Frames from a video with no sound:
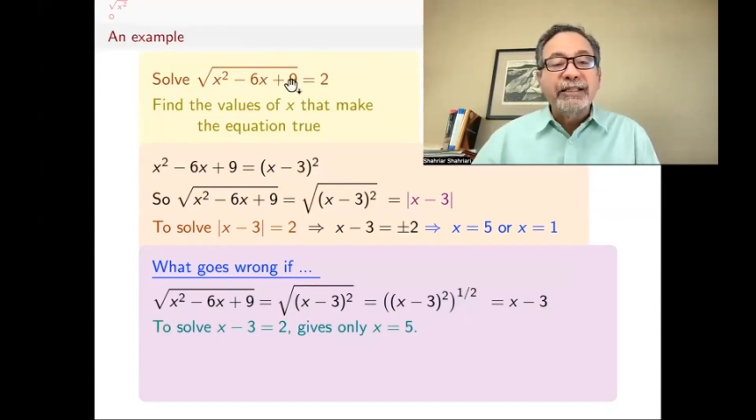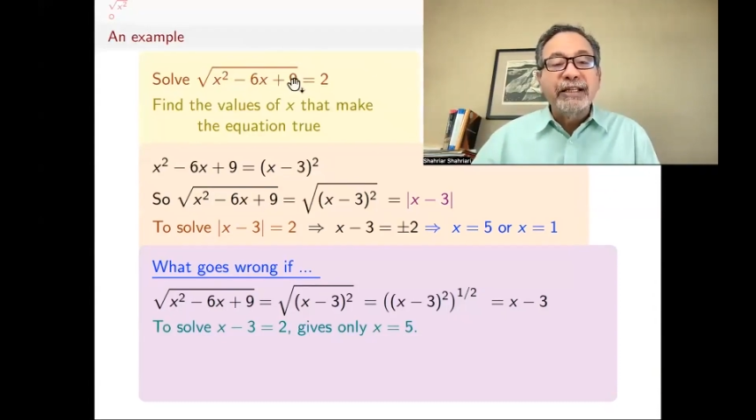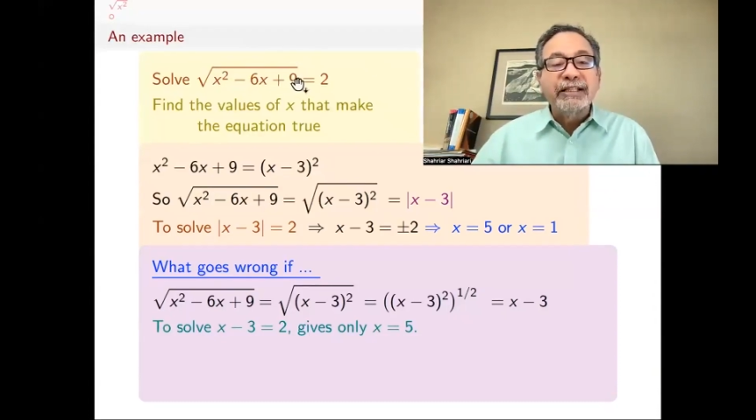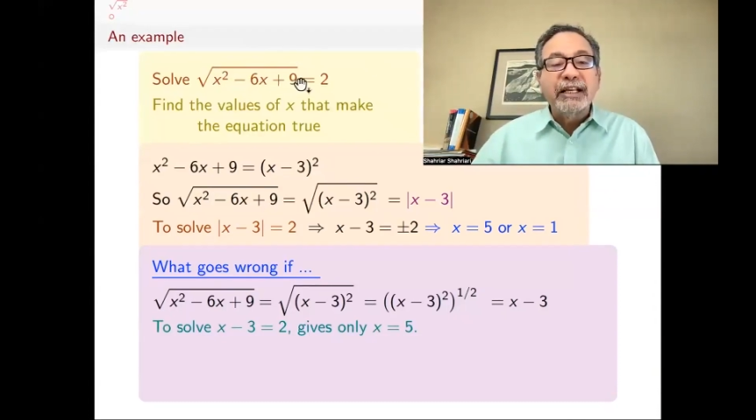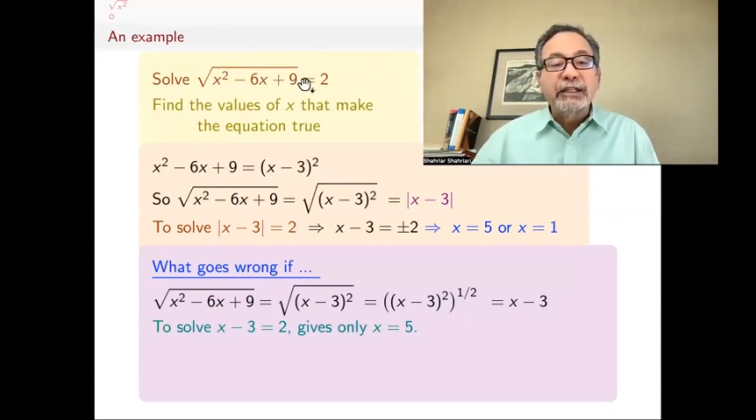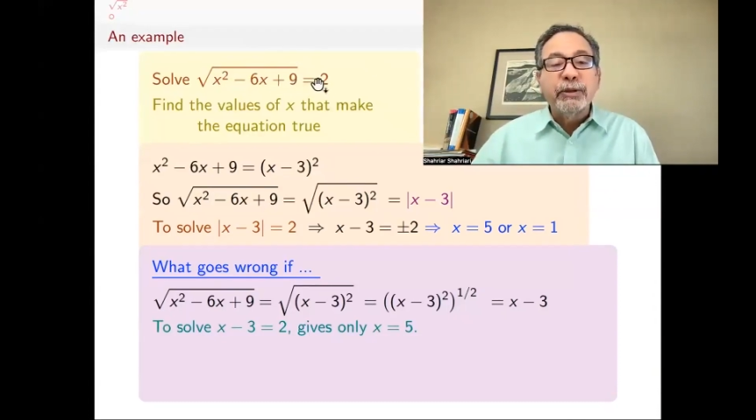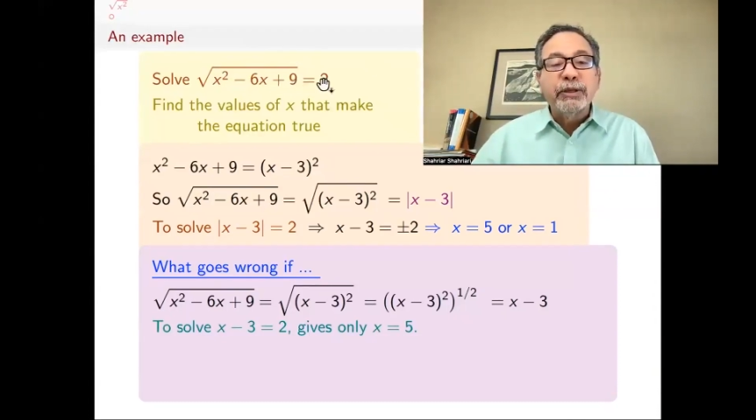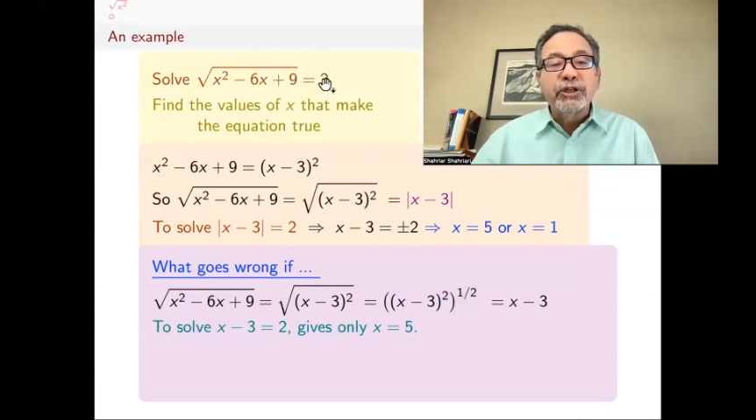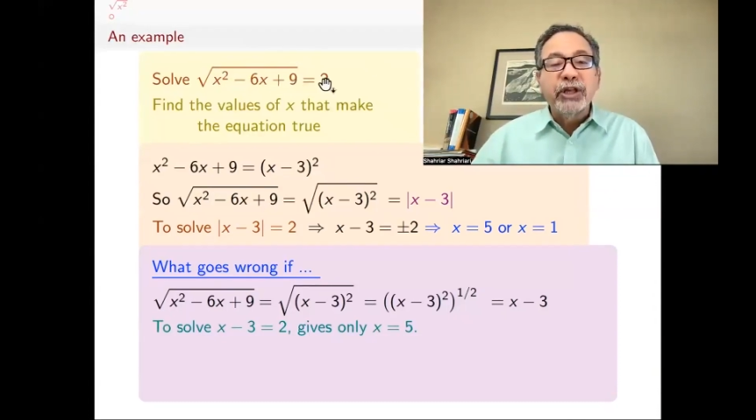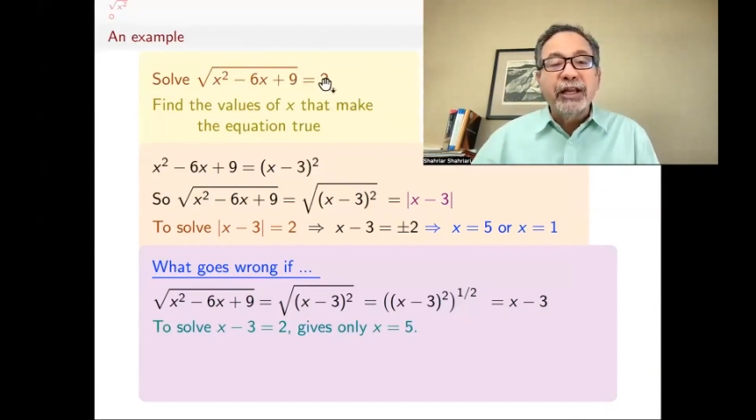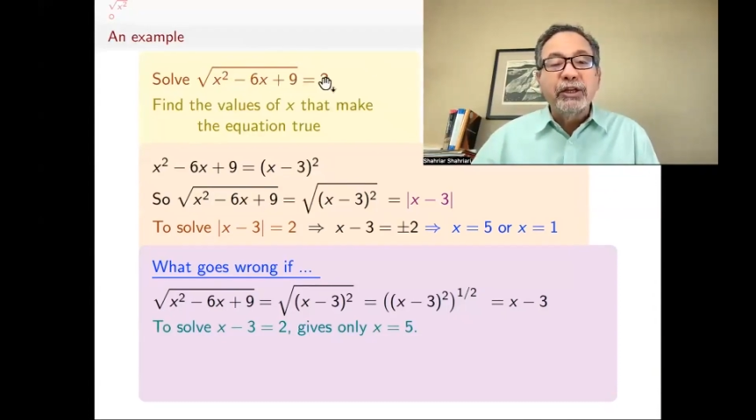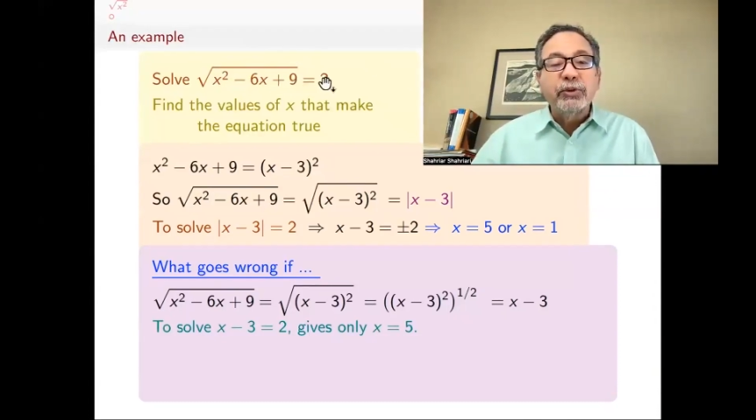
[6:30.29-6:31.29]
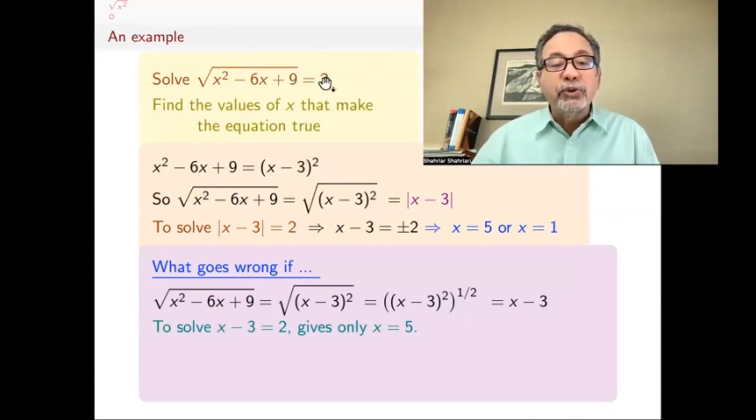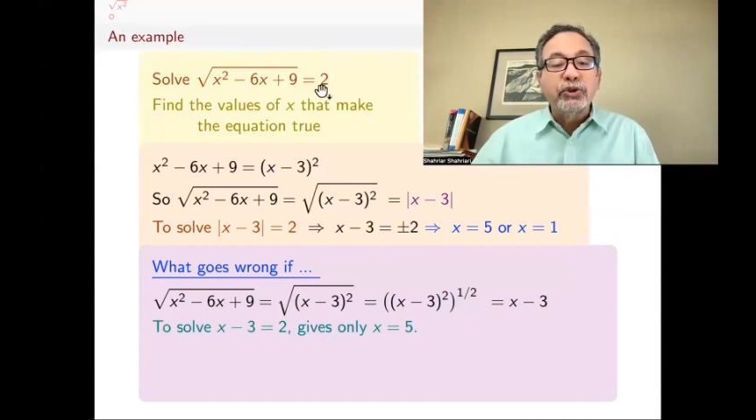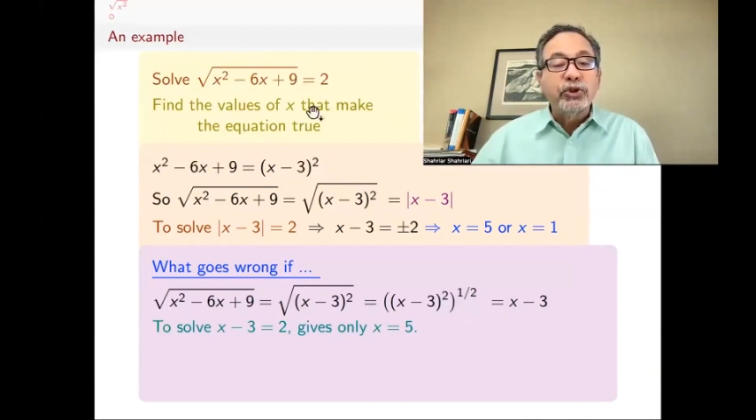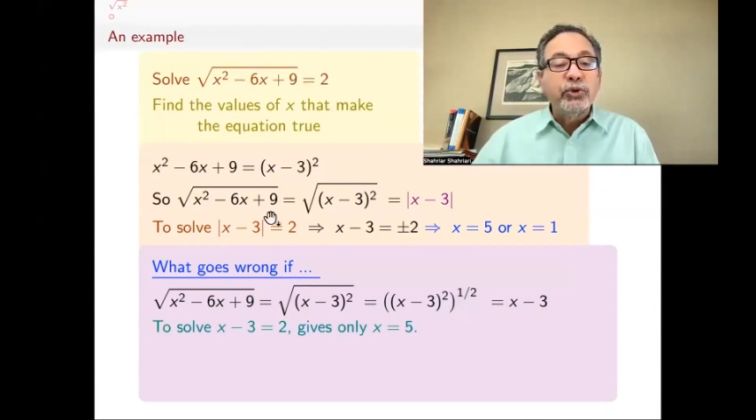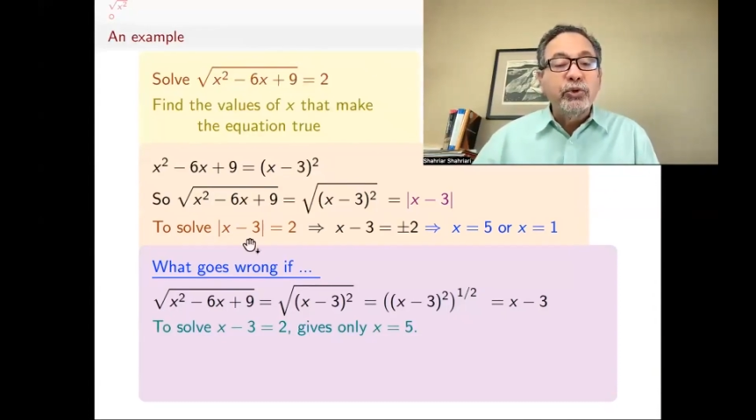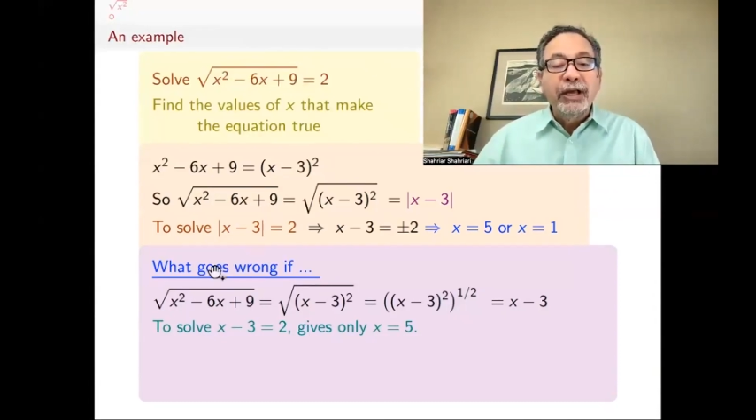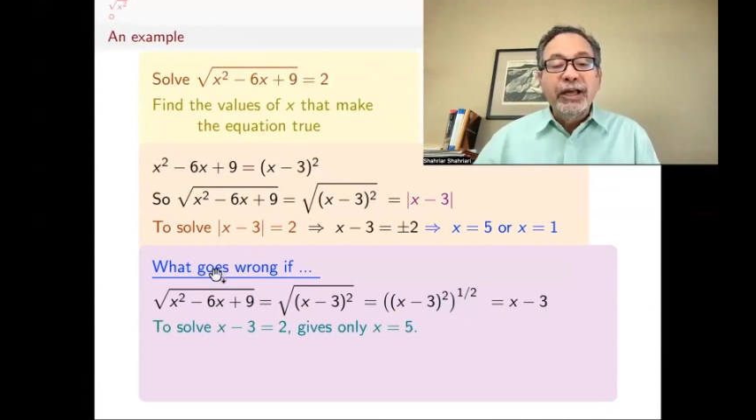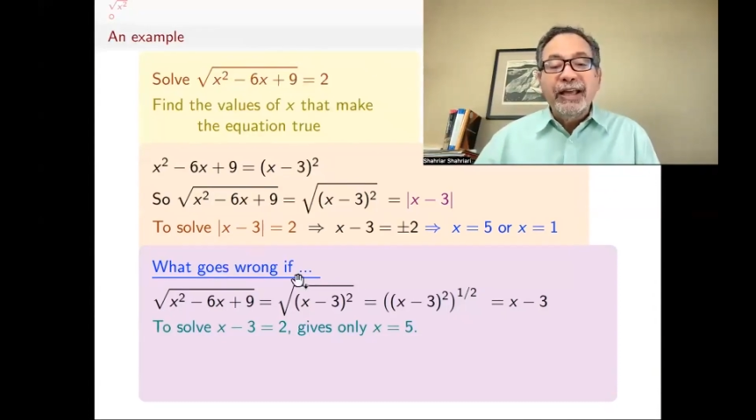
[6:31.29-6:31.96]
6x plus 9 equals 2.